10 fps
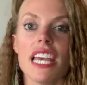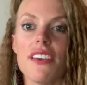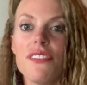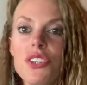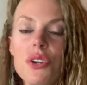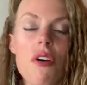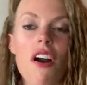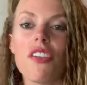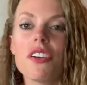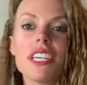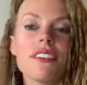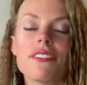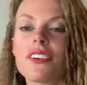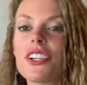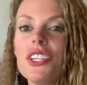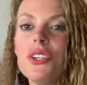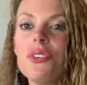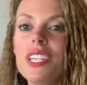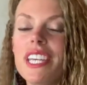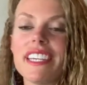If you are looking for a
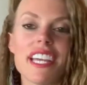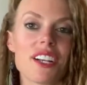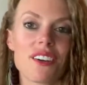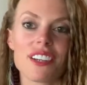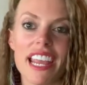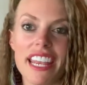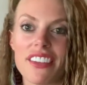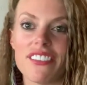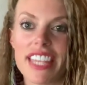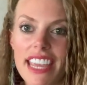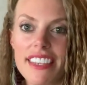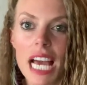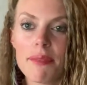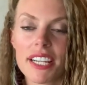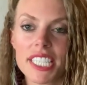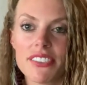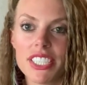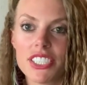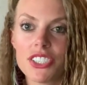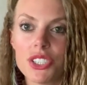unique and creative daytime
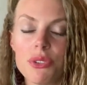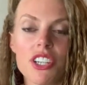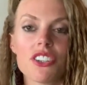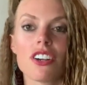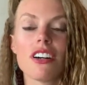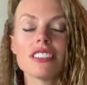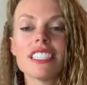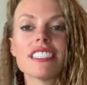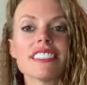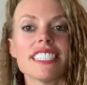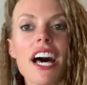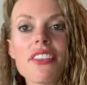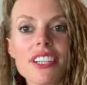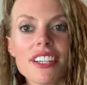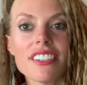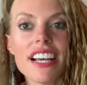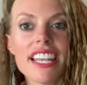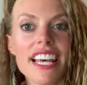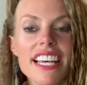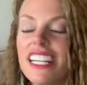activity to do in Charleston, South
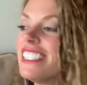Carolina,